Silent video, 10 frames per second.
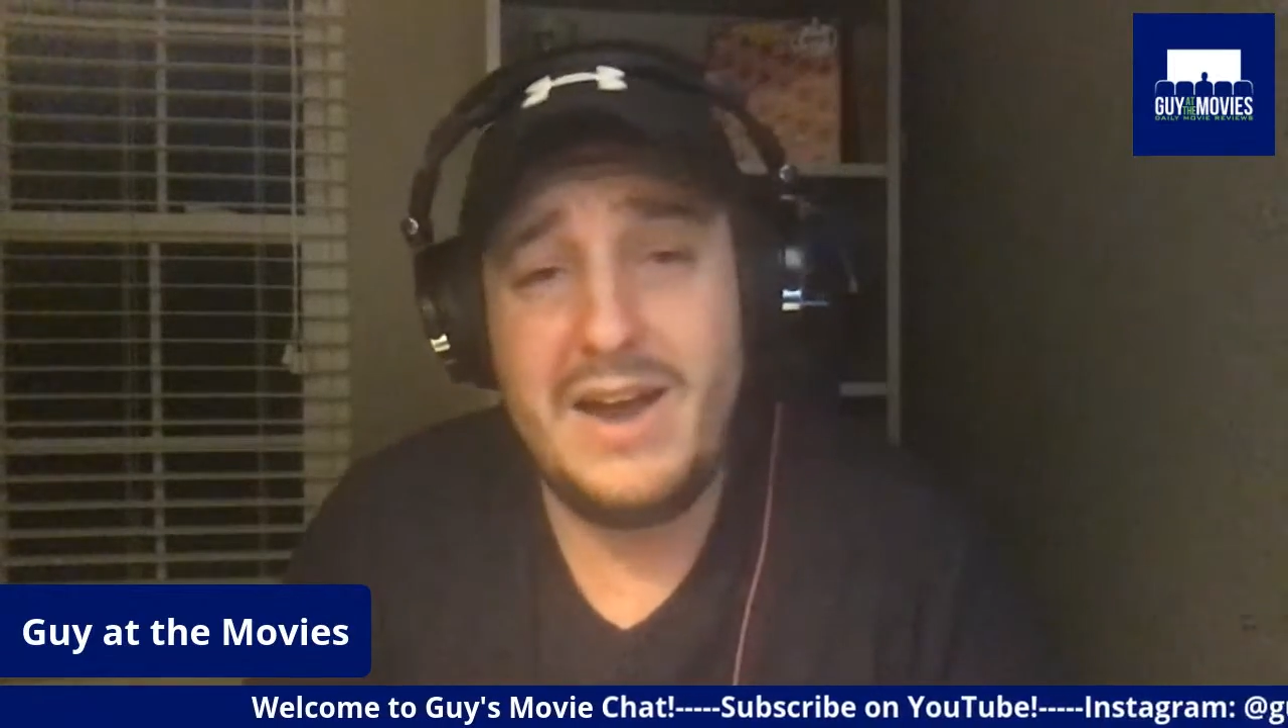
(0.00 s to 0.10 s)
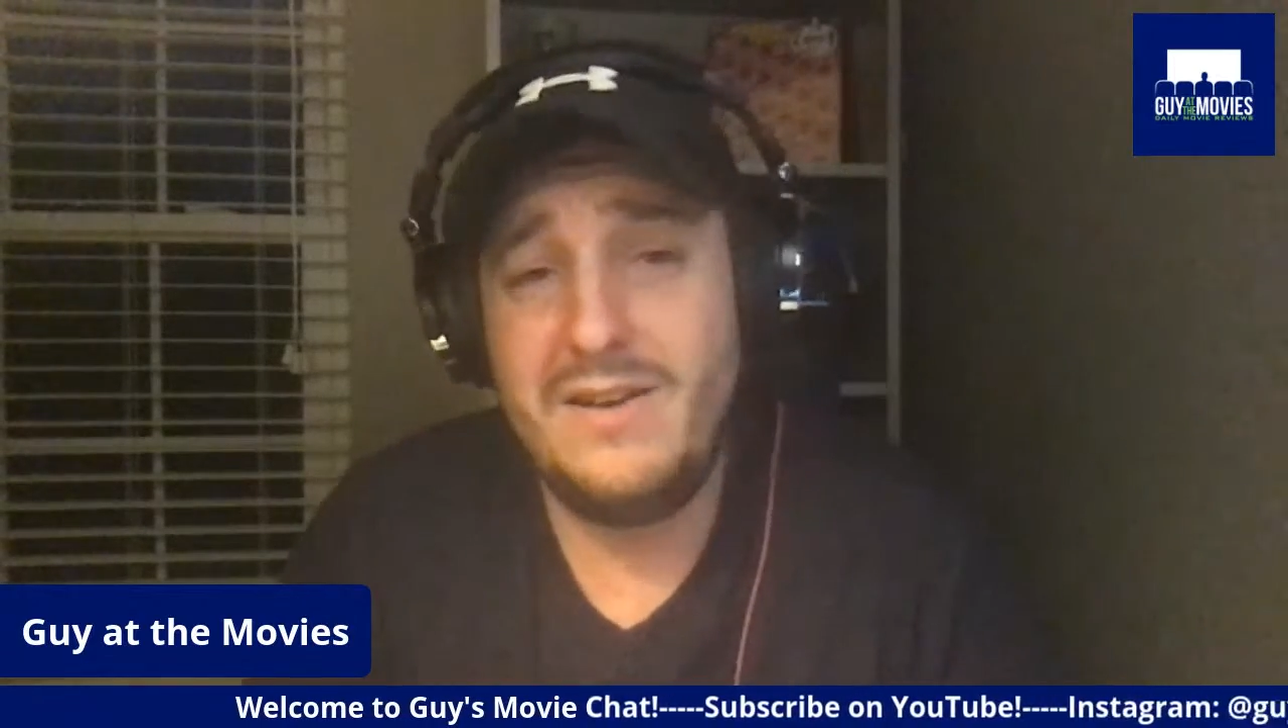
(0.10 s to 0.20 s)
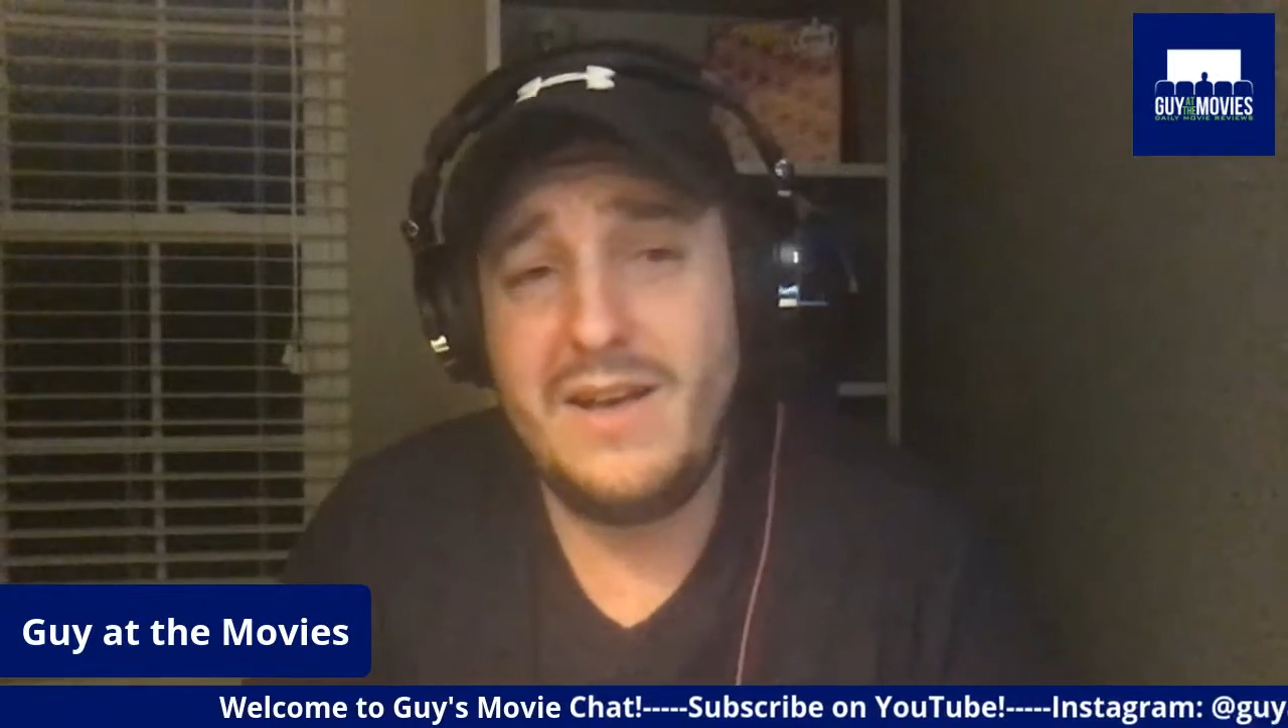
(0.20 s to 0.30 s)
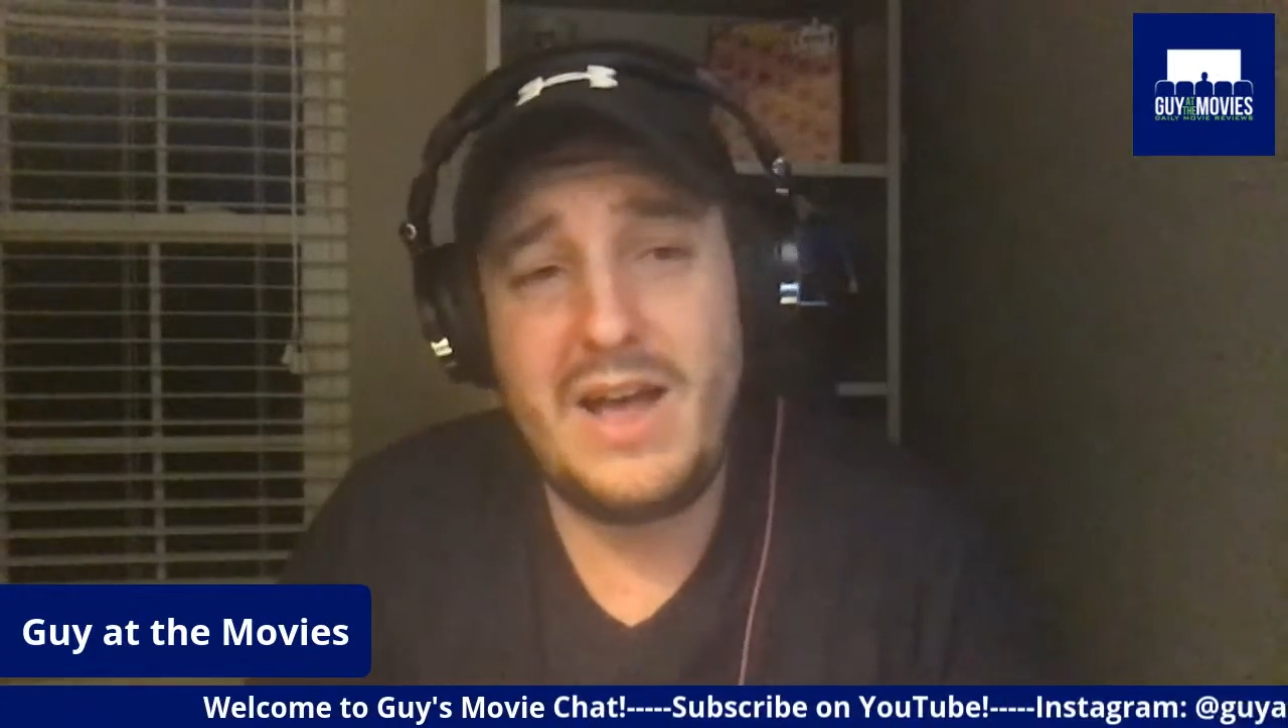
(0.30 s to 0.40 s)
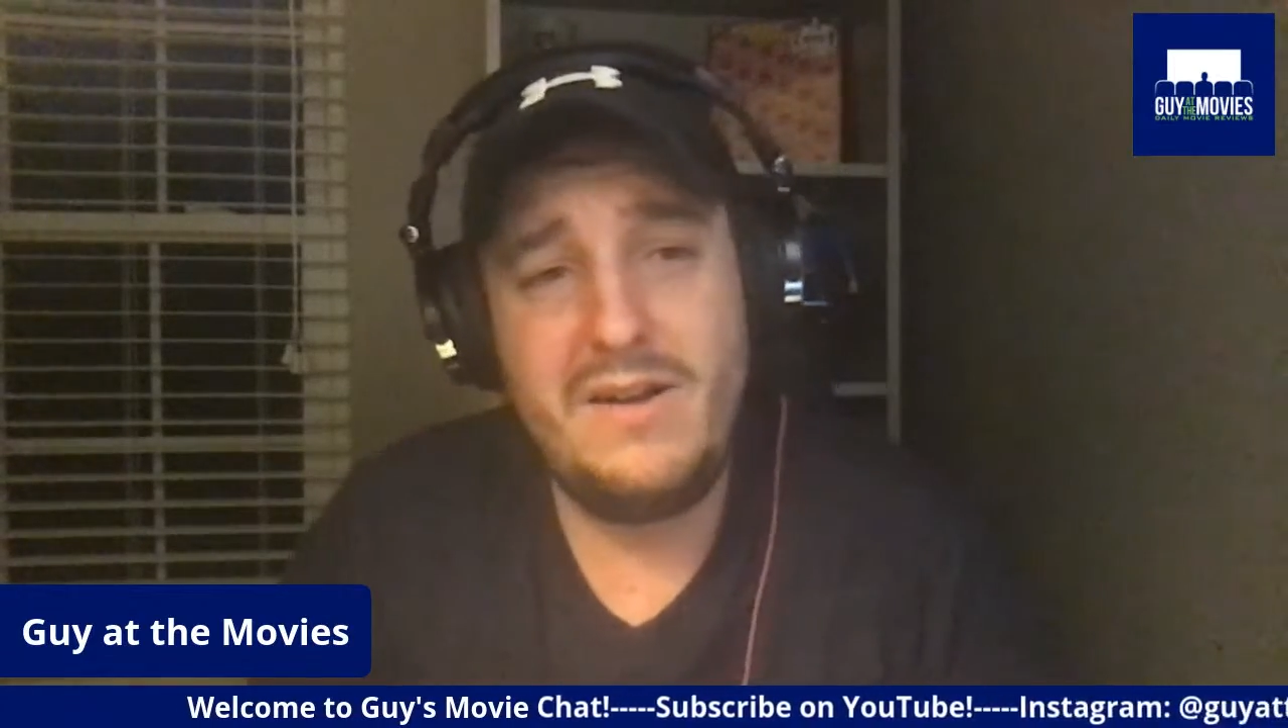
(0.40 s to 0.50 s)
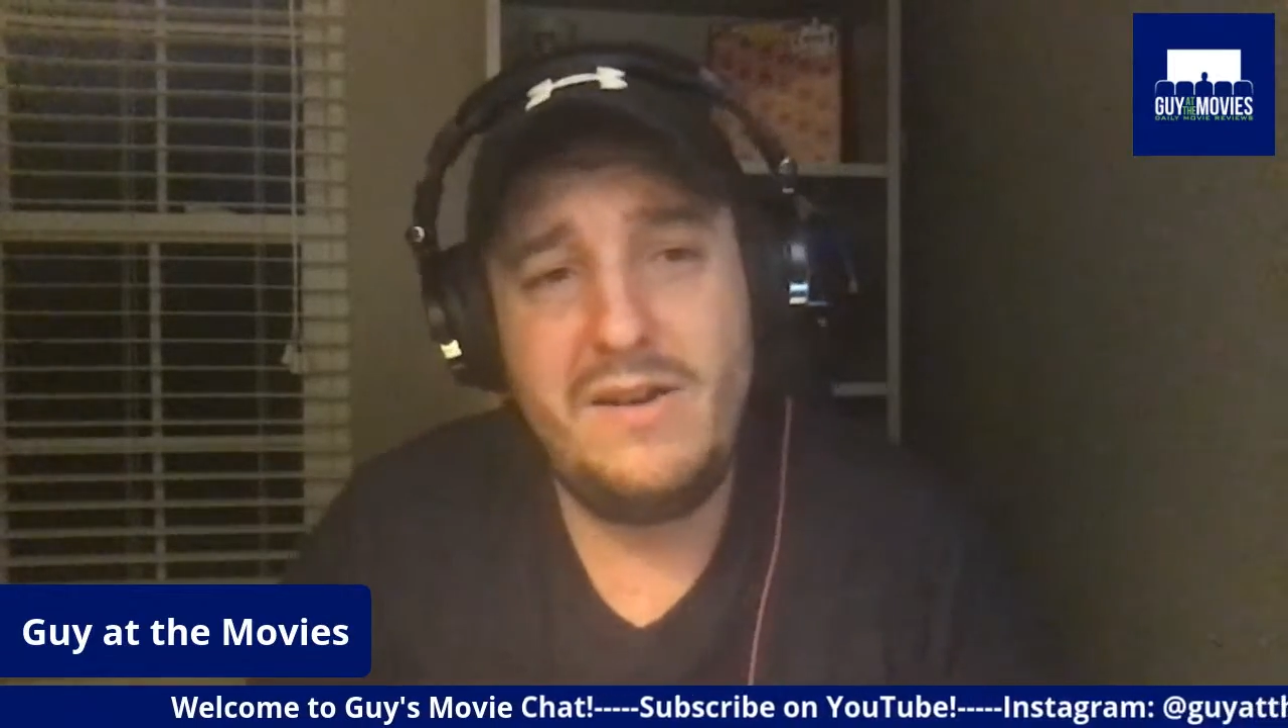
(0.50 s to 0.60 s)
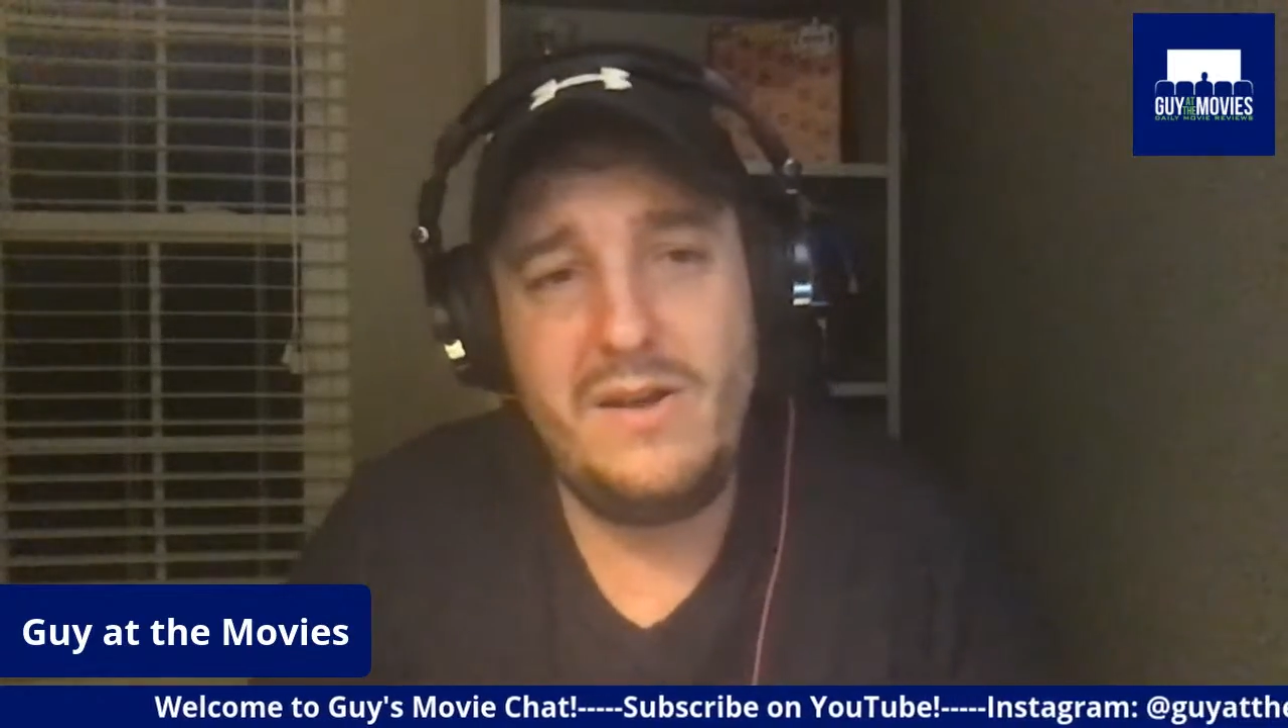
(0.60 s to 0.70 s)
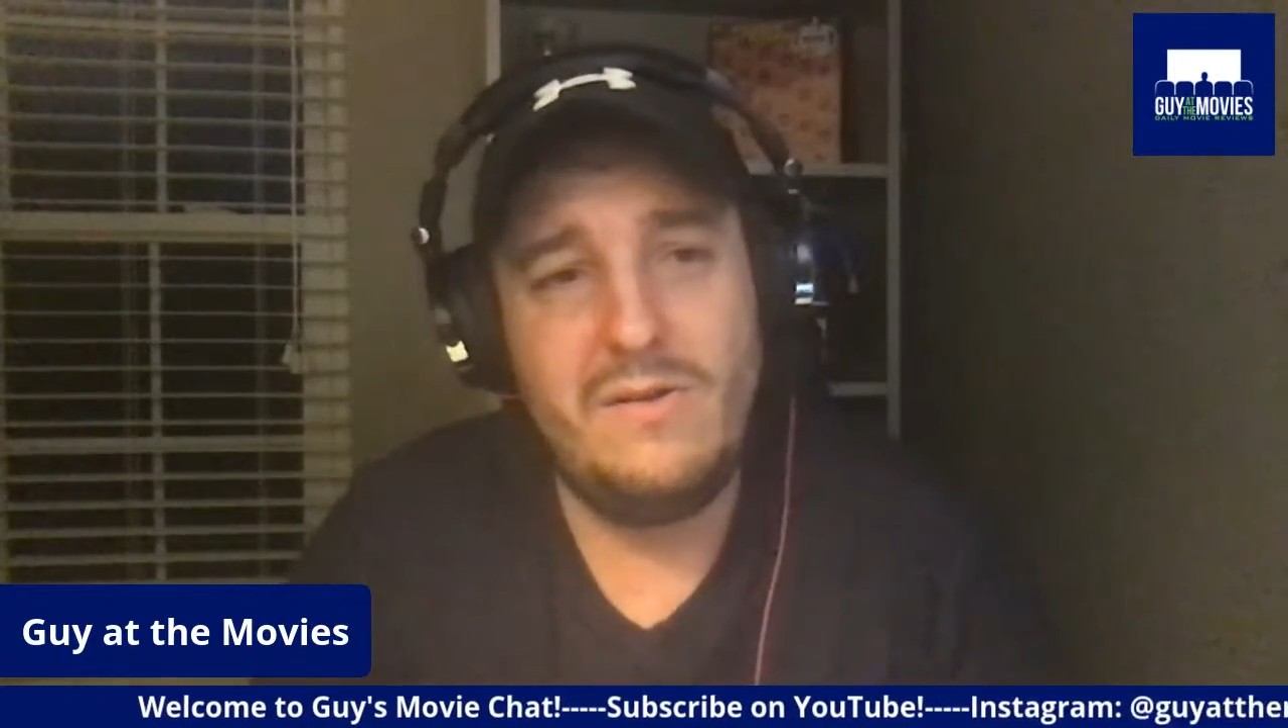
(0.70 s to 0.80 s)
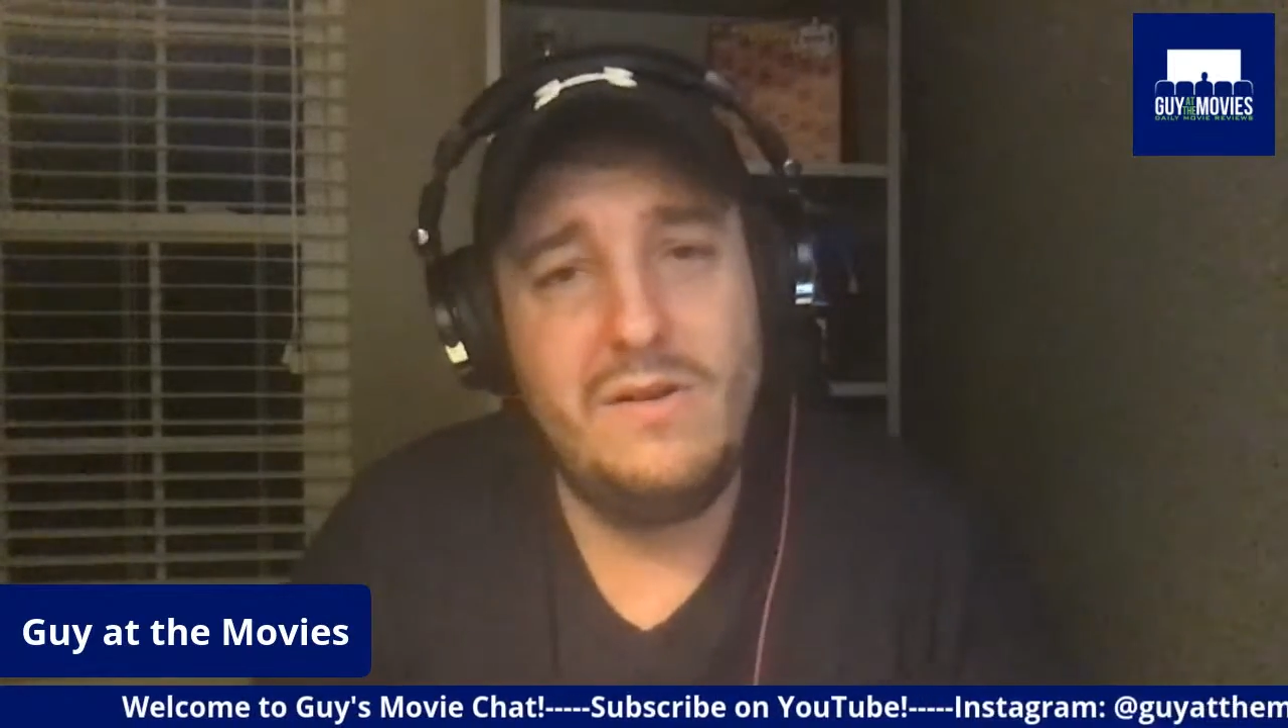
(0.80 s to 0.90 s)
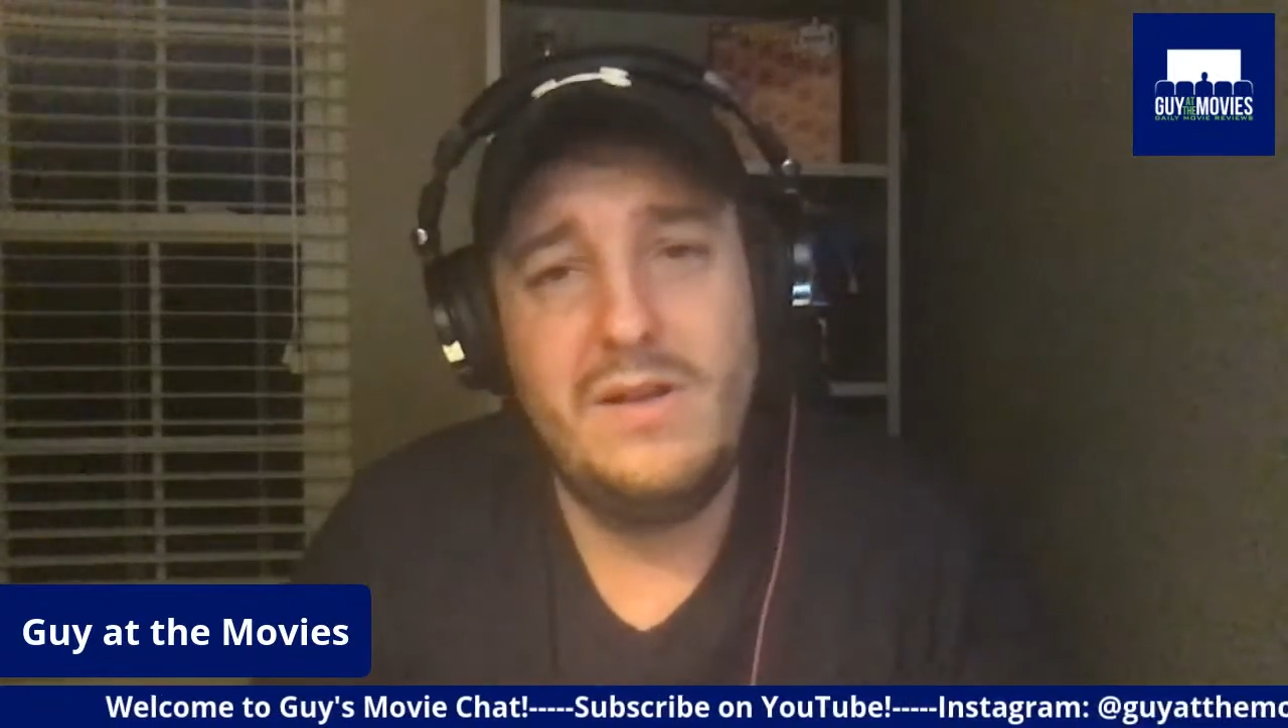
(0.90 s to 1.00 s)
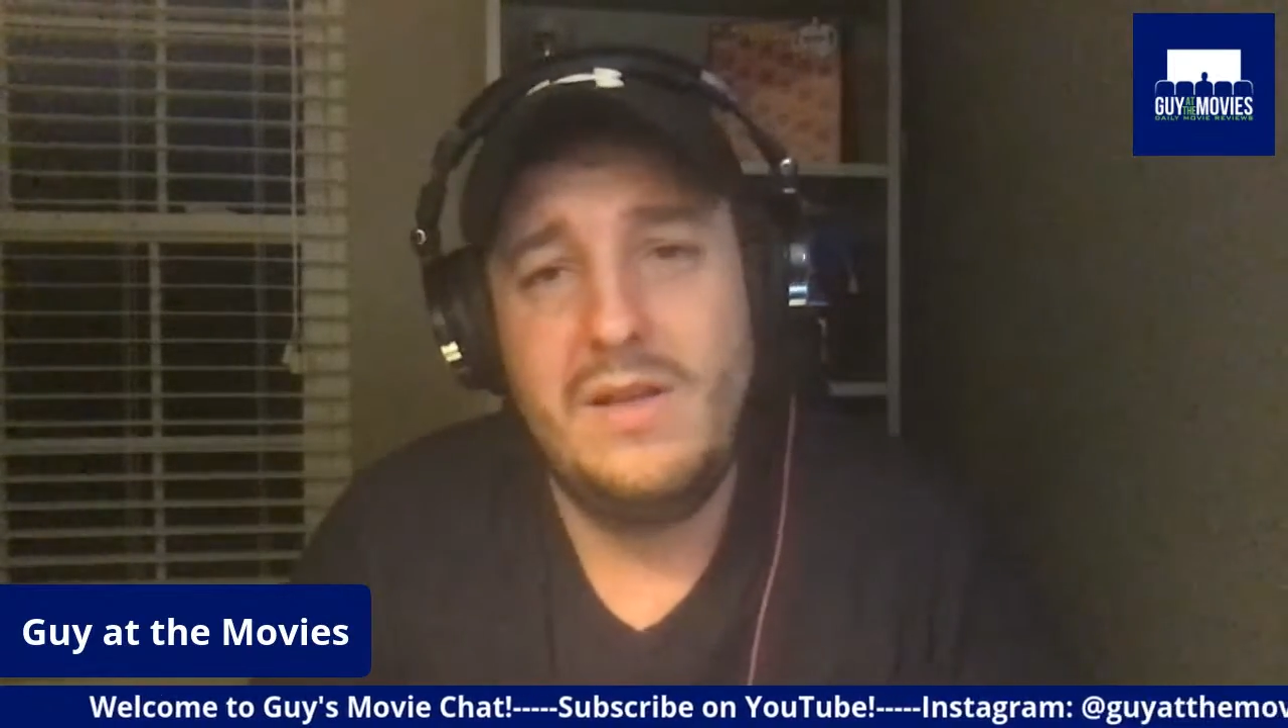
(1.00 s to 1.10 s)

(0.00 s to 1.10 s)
I don't know.